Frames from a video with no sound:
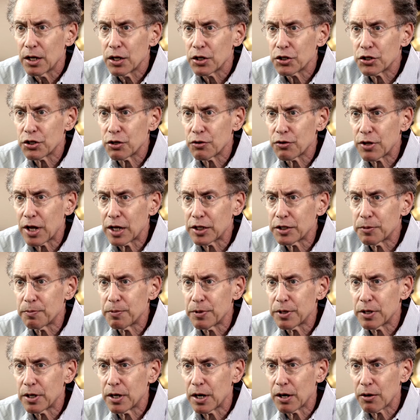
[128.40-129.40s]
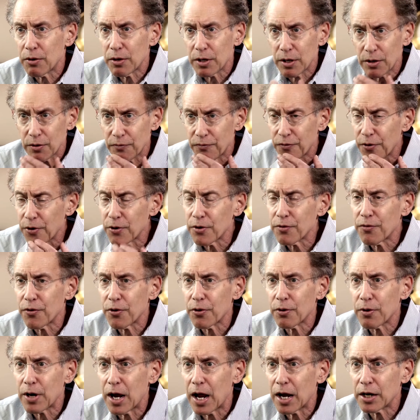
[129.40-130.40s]
So that's been an area of very,
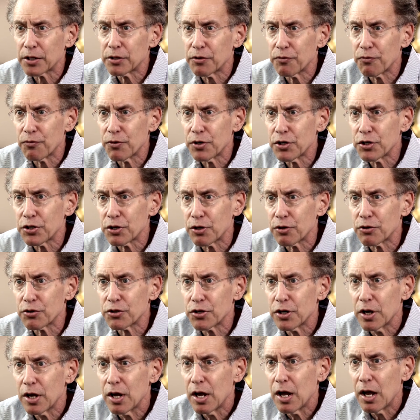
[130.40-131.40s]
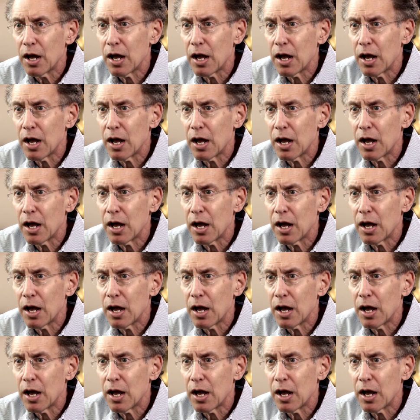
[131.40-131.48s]
very active research